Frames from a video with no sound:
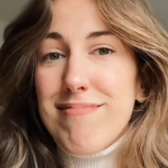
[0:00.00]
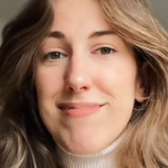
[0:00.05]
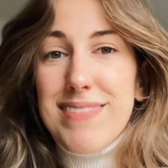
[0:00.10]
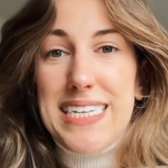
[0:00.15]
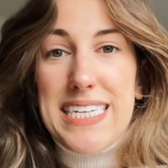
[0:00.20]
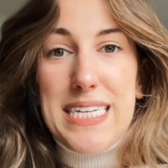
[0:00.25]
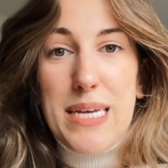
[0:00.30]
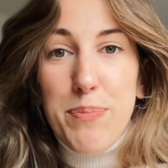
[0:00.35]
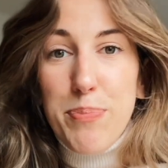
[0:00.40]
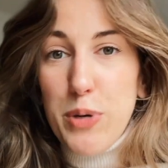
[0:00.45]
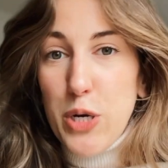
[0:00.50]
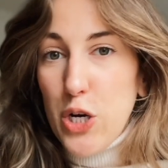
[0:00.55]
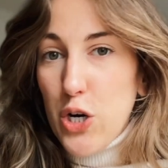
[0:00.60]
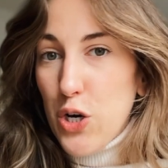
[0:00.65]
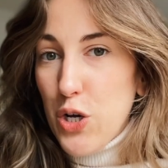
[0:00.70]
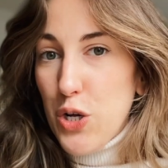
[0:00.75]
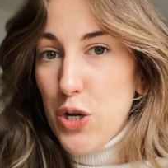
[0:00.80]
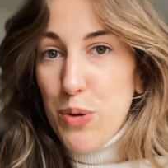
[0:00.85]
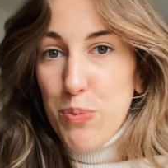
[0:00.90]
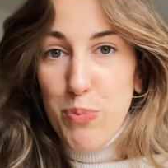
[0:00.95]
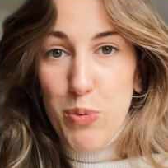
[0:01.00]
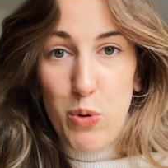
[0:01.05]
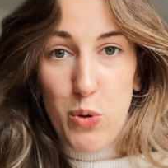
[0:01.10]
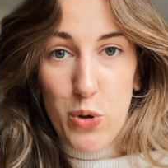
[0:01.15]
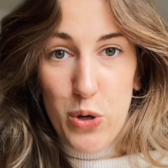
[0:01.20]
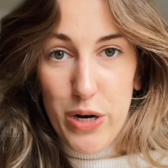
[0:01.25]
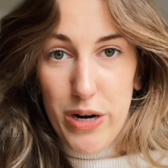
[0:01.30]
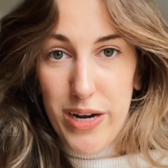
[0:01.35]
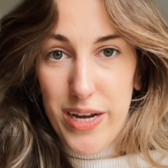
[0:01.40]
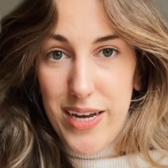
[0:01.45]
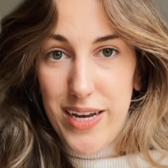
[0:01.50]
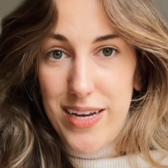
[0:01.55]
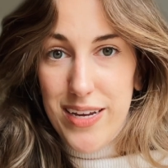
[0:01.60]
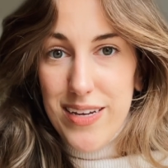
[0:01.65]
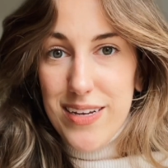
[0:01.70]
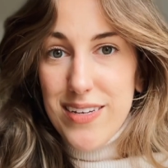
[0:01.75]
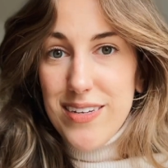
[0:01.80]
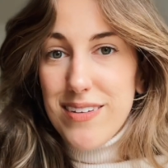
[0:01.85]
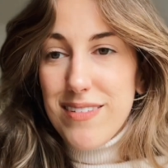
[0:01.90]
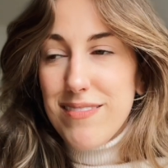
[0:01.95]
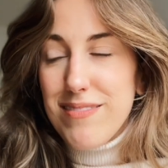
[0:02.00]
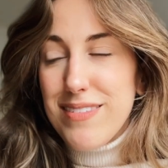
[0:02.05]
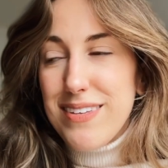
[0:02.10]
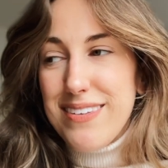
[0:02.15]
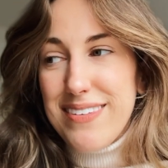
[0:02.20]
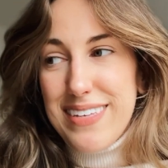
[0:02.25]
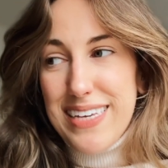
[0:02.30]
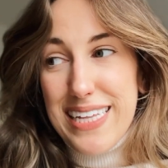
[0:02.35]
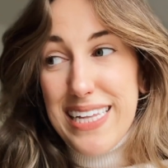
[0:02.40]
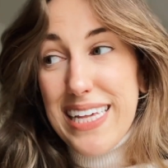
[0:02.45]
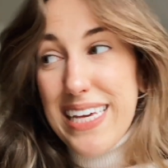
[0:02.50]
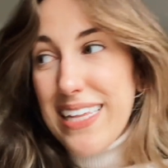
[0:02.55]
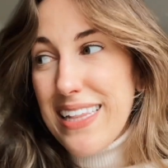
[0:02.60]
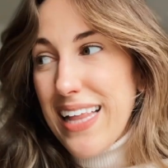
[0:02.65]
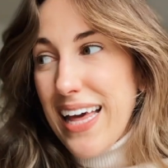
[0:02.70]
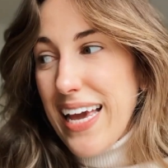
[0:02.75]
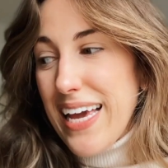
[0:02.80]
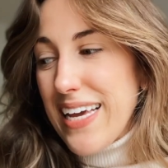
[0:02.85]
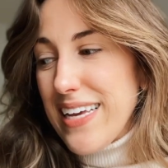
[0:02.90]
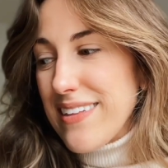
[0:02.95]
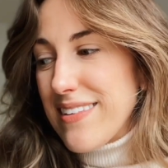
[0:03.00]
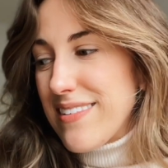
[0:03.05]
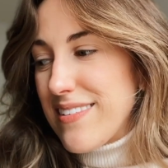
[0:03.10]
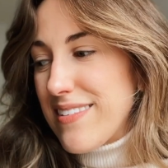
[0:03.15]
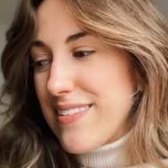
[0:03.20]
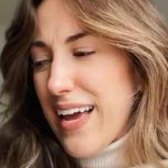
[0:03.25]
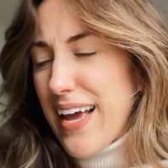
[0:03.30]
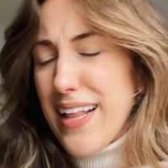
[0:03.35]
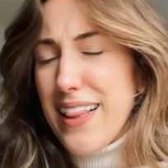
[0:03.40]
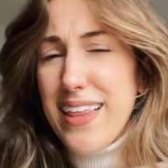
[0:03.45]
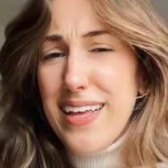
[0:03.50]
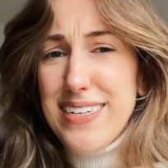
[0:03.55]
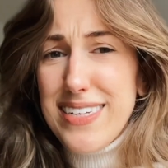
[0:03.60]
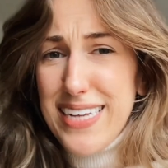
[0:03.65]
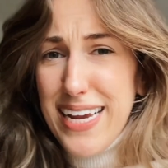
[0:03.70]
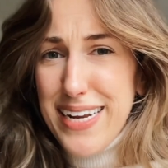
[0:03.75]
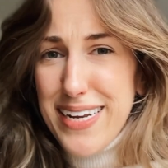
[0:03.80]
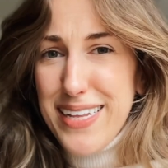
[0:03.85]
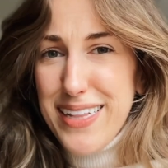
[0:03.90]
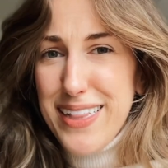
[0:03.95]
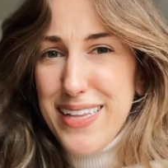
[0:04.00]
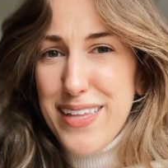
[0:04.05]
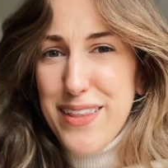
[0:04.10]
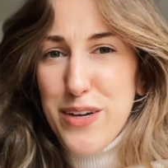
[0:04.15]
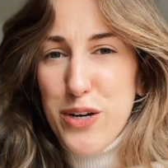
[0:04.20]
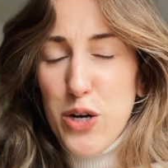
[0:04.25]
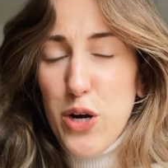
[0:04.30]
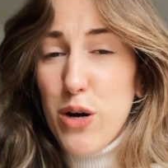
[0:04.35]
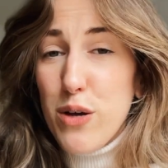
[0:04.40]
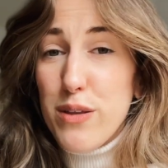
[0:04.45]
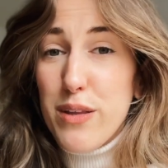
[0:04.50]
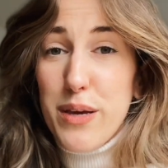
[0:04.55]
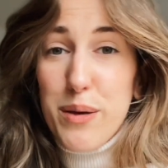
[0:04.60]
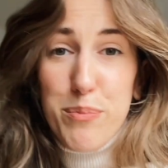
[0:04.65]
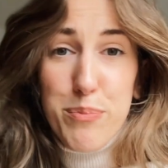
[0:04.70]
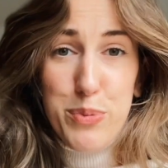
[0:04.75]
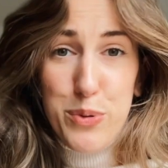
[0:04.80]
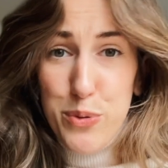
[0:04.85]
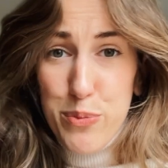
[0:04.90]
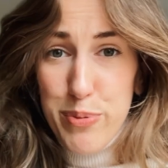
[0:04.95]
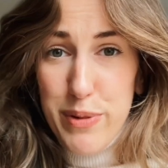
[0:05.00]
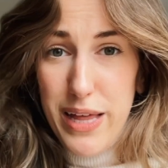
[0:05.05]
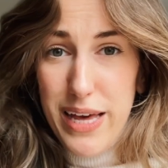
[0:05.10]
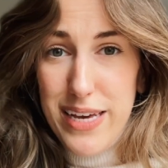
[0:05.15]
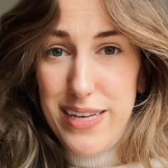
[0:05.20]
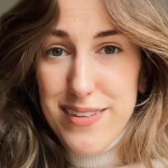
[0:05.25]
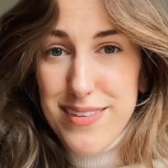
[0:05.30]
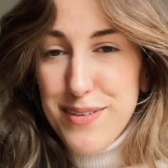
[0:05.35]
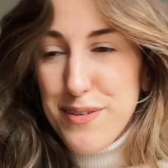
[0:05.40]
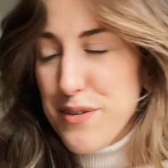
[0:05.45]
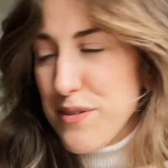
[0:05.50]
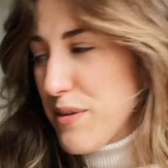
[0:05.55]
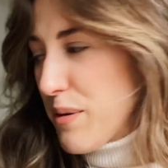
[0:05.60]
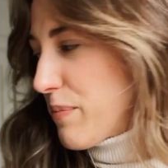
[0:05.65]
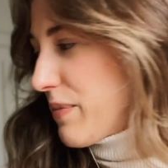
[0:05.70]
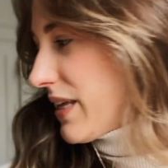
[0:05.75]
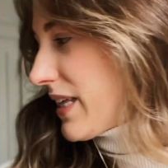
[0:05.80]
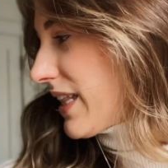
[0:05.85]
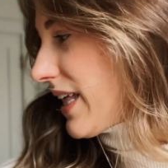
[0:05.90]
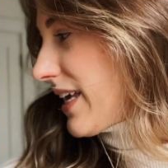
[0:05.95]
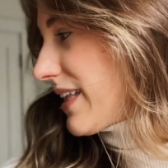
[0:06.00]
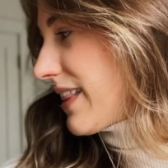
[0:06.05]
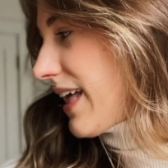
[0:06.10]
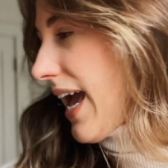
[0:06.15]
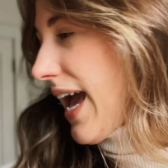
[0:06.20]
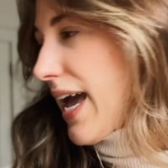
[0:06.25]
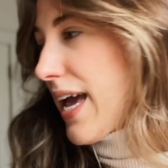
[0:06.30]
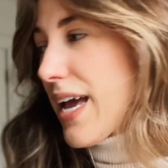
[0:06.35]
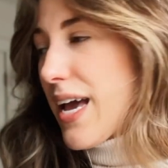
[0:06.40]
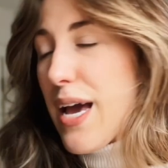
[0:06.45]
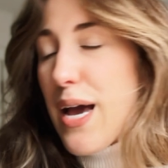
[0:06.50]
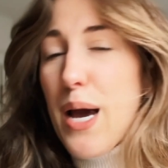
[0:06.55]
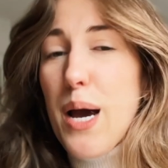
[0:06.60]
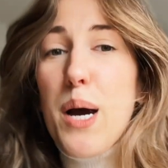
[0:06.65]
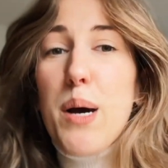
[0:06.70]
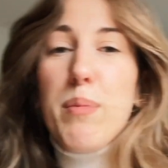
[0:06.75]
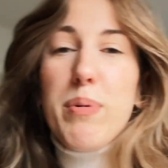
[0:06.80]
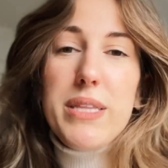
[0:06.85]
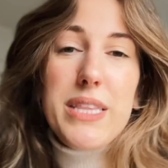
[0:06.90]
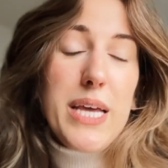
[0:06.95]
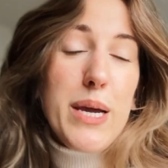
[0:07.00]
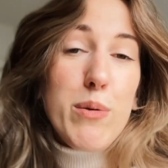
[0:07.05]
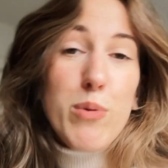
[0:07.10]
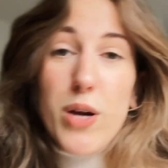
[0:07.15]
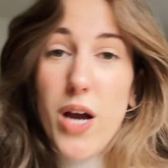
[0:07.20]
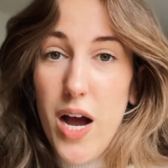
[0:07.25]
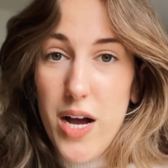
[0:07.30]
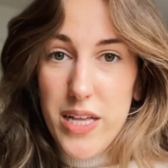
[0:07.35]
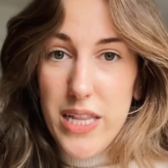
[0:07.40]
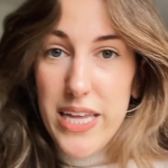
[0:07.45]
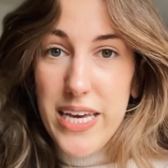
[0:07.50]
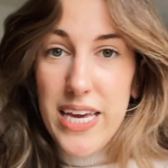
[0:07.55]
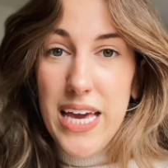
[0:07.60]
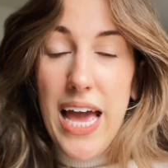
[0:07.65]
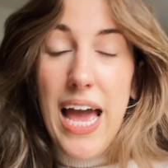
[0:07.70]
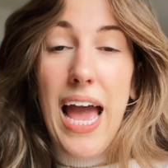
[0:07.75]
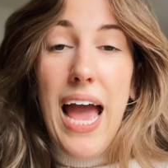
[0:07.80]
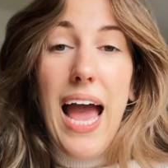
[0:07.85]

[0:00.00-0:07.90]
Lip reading: typical boring ceiling lights. I think technically they're called like boob lights or something like that, but they were ugly.